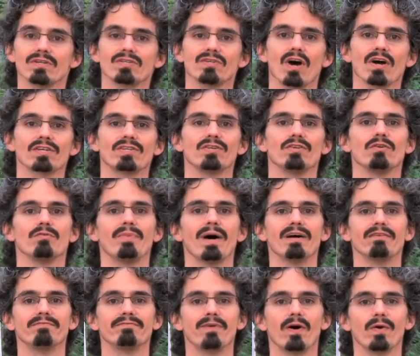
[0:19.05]
talk to you
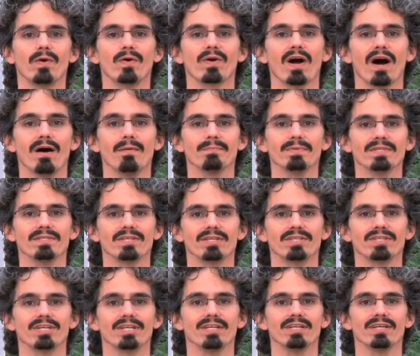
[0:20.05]
about photo
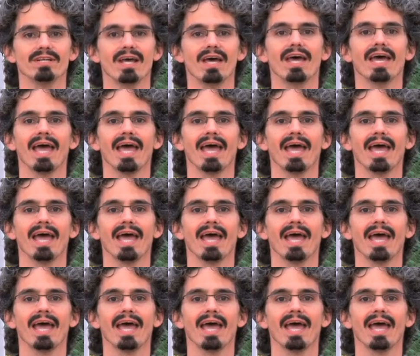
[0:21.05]
composition,